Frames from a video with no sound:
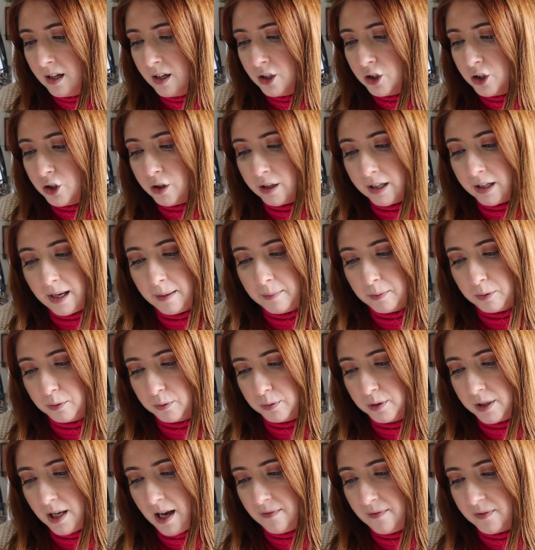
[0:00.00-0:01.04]
During chemical
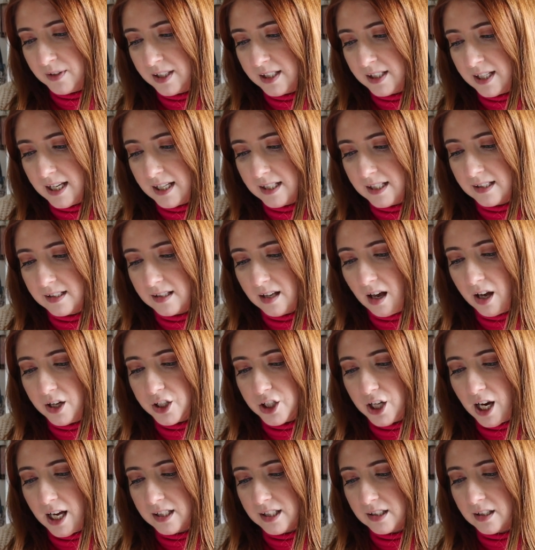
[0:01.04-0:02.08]
services
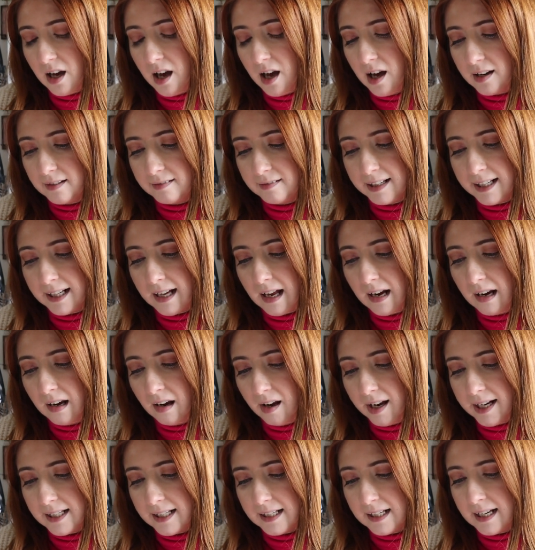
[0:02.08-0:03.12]
such as colouring,
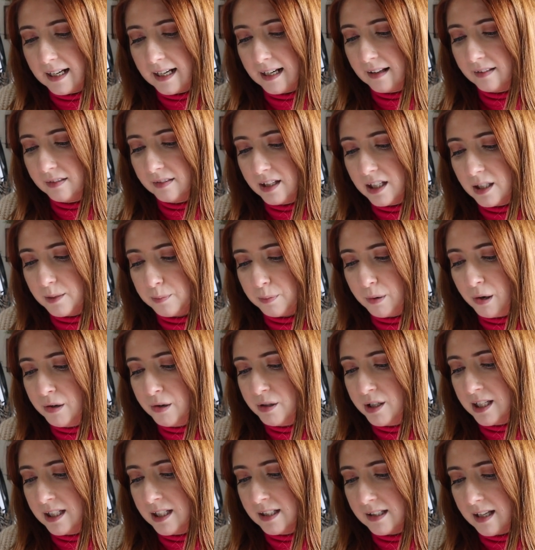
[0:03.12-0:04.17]
lightening, these
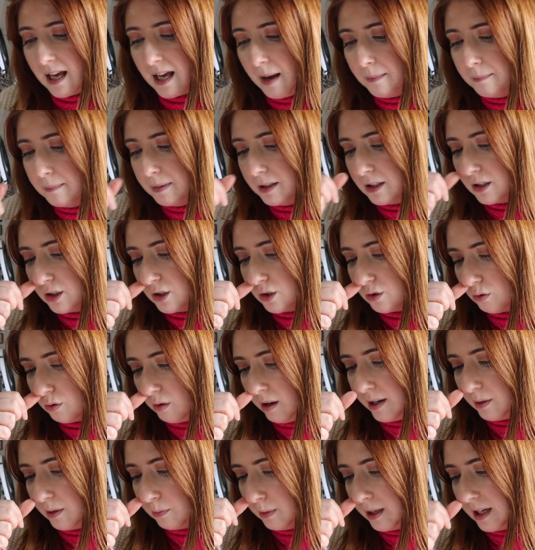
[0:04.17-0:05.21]
proteins can be
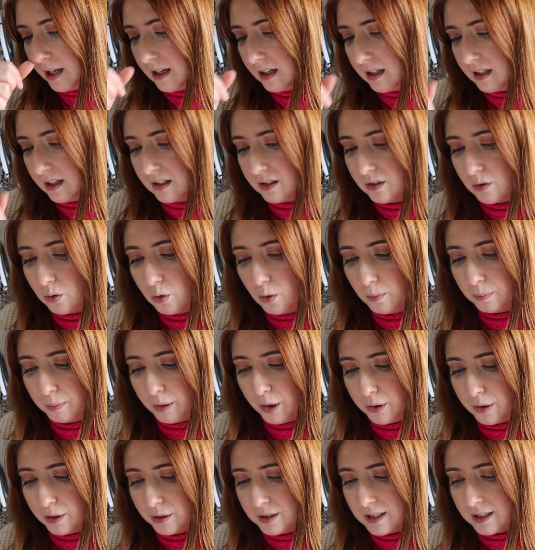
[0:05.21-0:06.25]
destroyed, weakened or
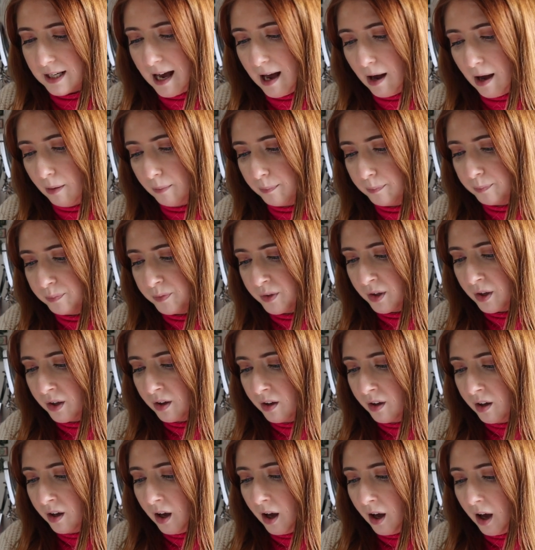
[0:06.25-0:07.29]
broken down.
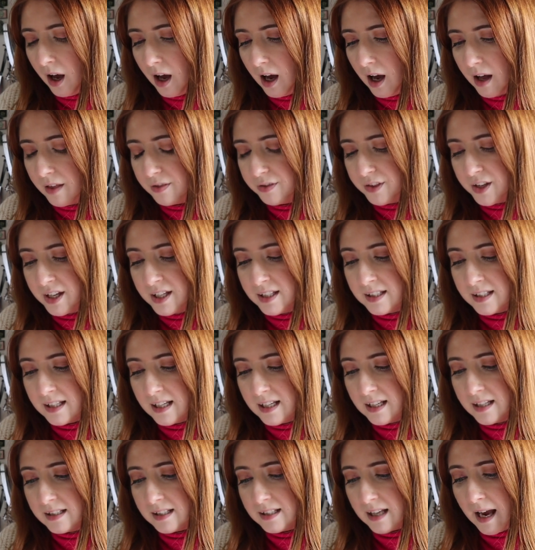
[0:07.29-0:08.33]
This
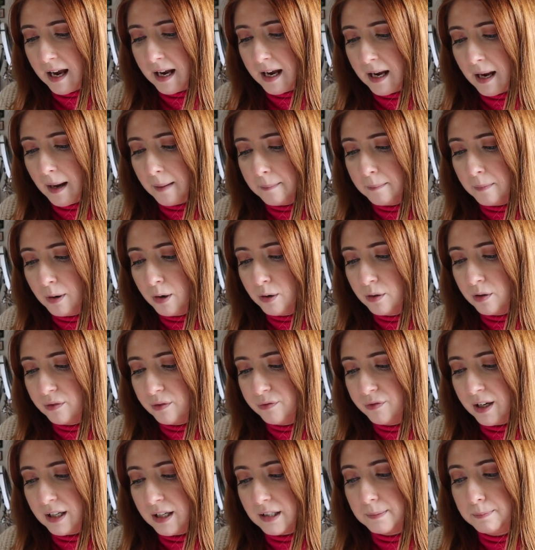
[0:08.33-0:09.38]
is a
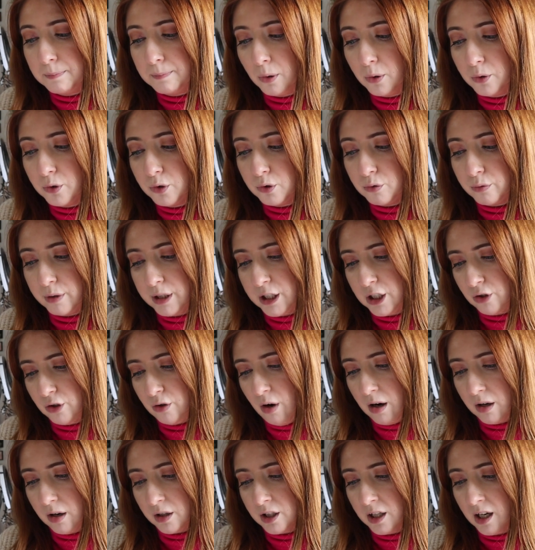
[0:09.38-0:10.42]
ammonia-fixed bond
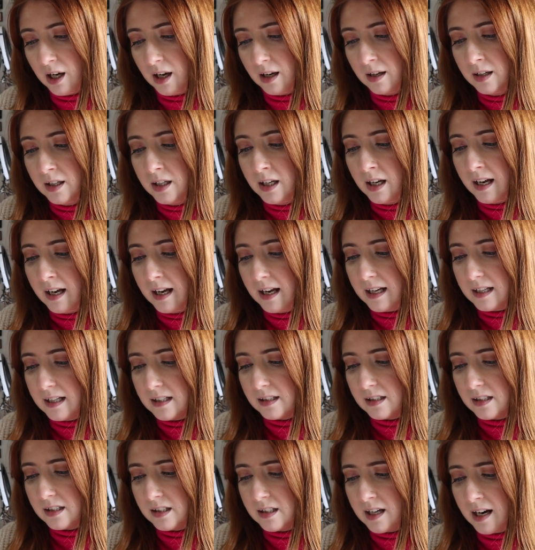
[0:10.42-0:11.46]
restructure.
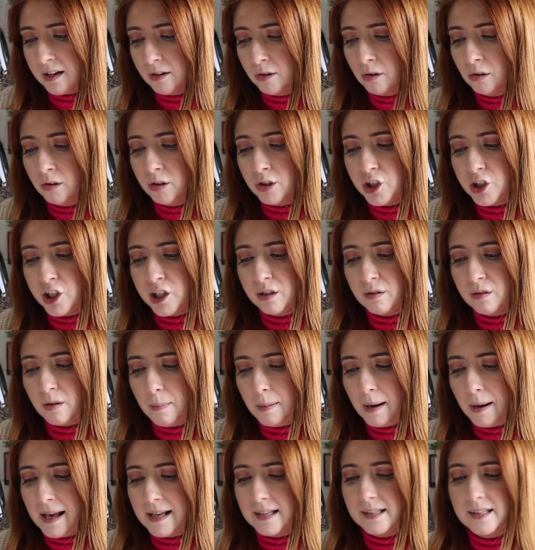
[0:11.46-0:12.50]
It's technology that
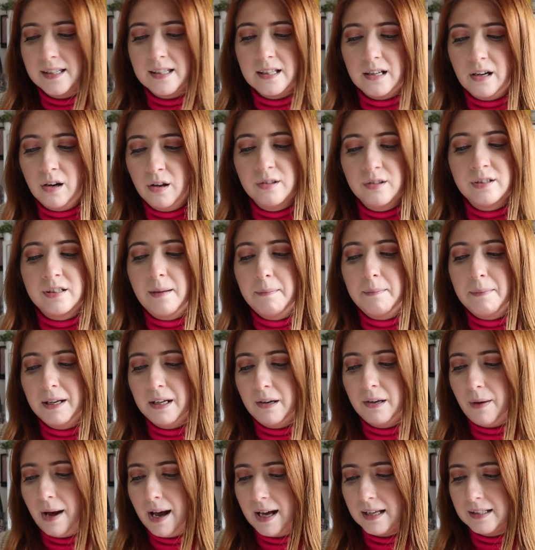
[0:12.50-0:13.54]
replaces lost
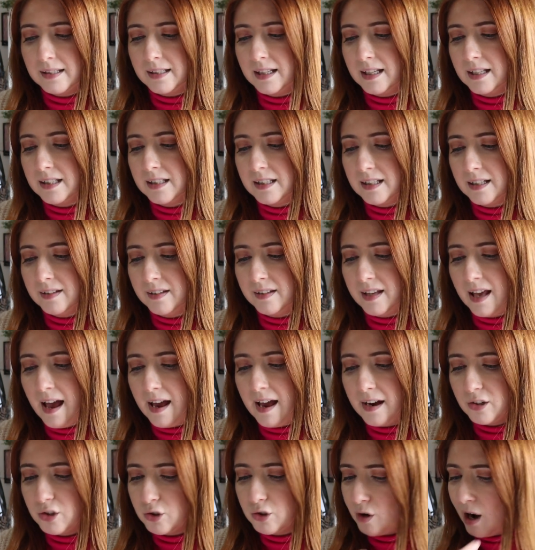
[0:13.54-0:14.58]
amino acids in the
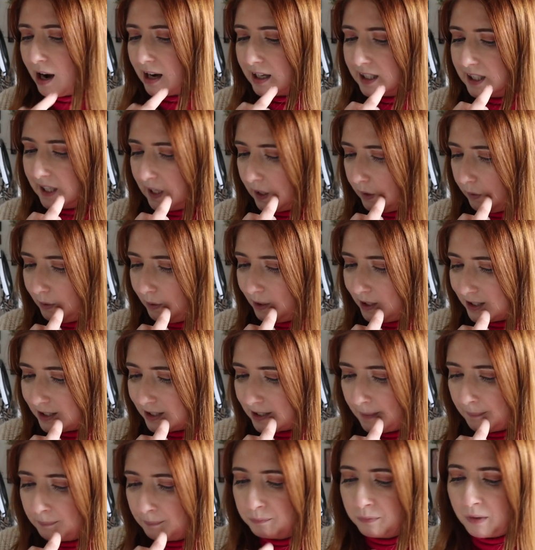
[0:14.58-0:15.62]
extract
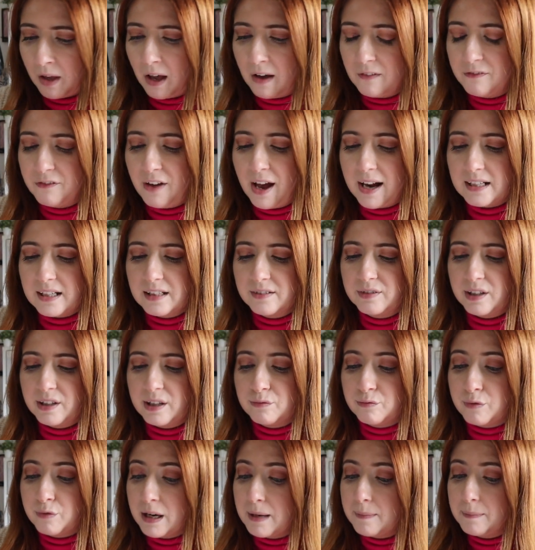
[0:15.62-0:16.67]
sequence, effectively
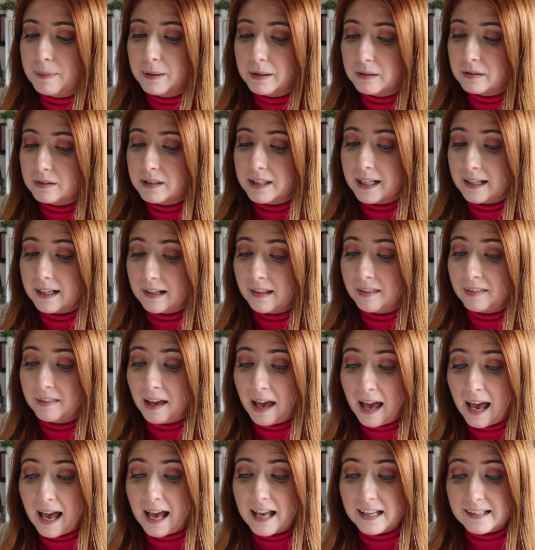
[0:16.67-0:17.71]
rebuilding the
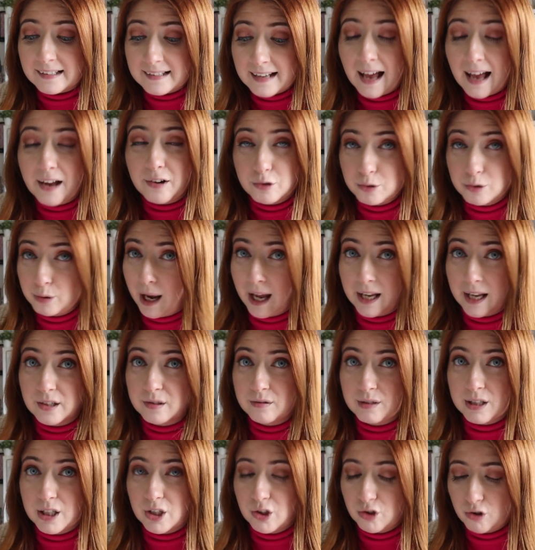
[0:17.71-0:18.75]
hair's natural
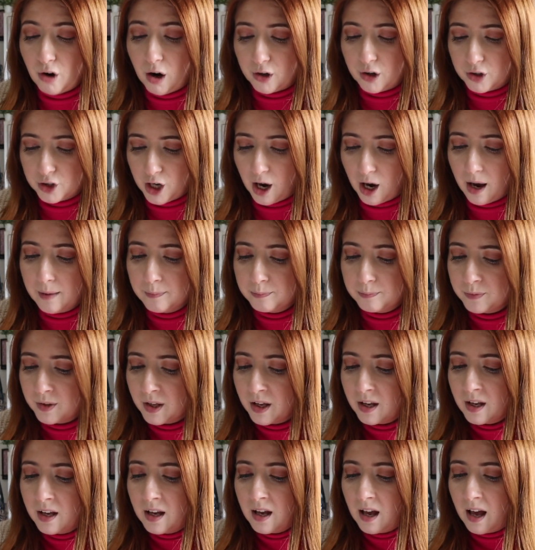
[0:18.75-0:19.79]
keratin structure.
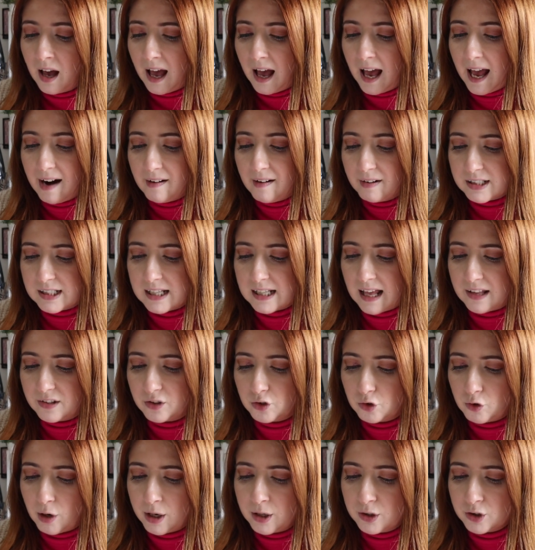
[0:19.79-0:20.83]
Hair is less
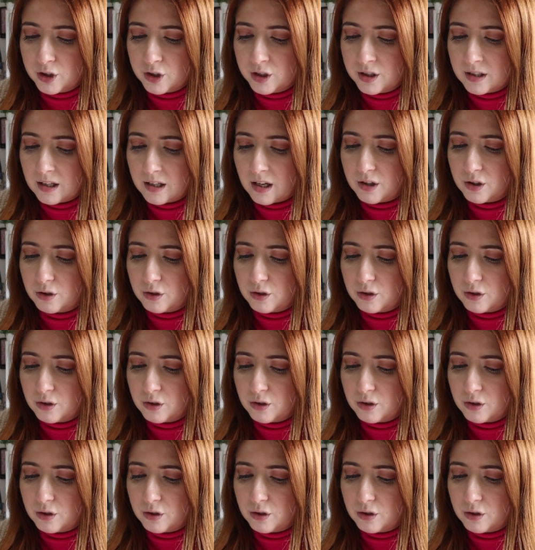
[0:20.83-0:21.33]
strengthened